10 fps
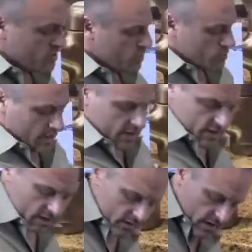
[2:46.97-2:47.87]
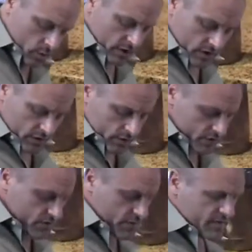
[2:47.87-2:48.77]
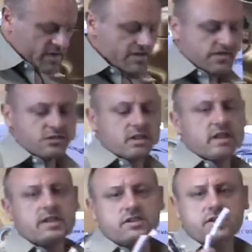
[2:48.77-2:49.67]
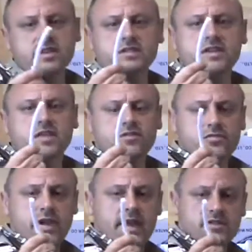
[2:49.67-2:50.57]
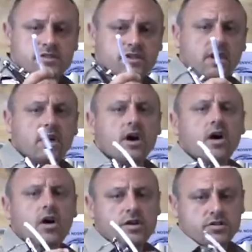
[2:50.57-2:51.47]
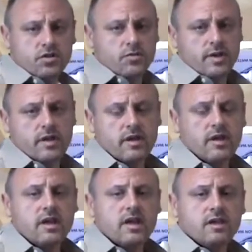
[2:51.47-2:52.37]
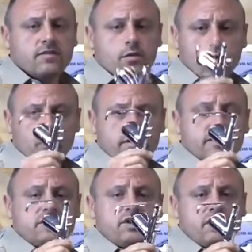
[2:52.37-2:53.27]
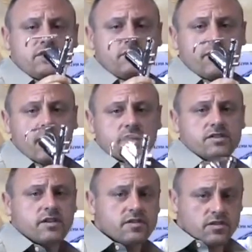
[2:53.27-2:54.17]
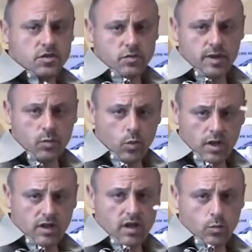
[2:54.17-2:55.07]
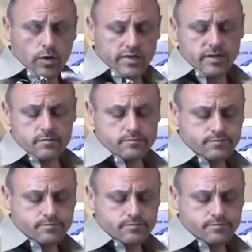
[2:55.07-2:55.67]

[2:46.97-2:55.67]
tubing that we use for this installation is a 3/8 hard tubing. If you order the G2 faucet, the tubing will come with it.